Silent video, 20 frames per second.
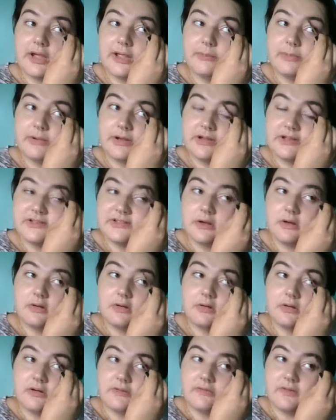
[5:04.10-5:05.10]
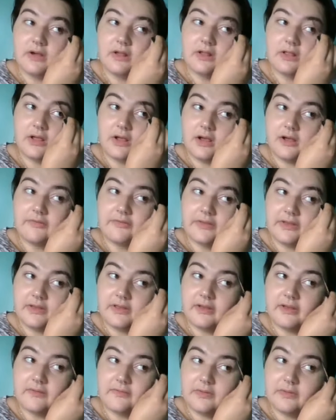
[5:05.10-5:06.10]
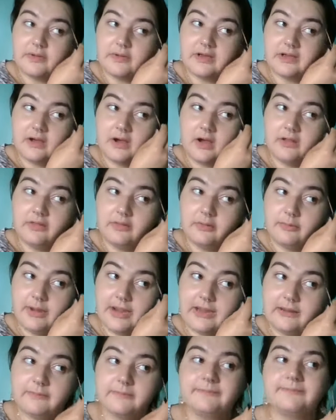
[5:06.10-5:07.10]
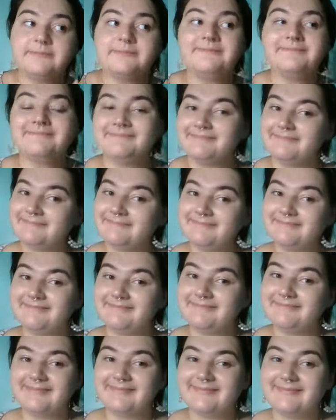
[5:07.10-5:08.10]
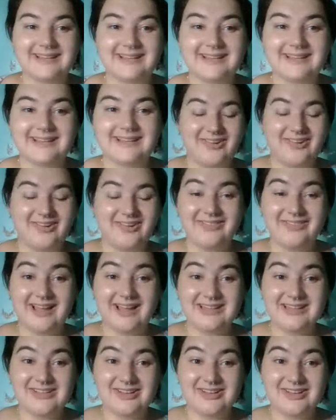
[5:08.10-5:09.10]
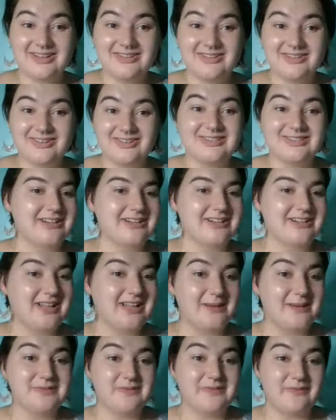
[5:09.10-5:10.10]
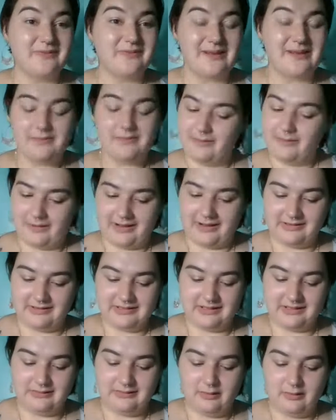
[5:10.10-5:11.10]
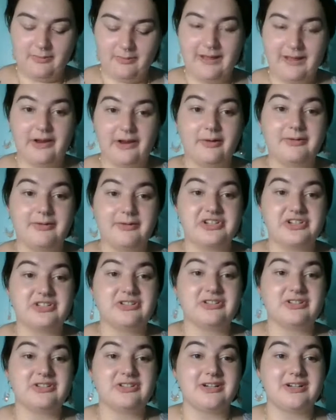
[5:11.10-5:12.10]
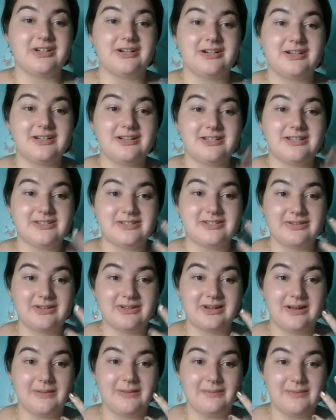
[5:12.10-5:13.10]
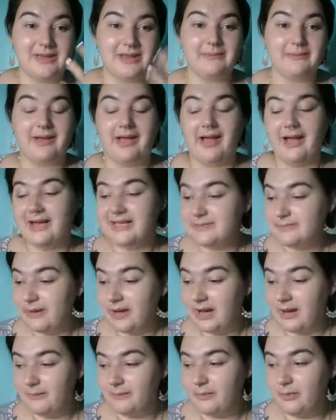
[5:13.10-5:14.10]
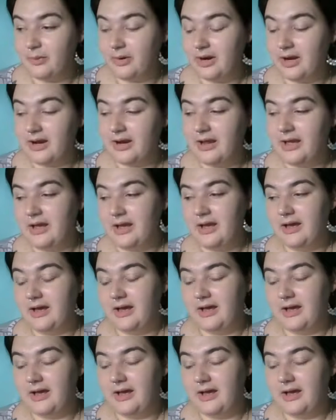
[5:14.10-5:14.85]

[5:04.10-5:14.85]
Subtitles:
eyebrows aren't going to fall off if you get caught in the rain. So that's all those are. It just helps frame my brows a little better, which in turn is going to make my eyes pop more. And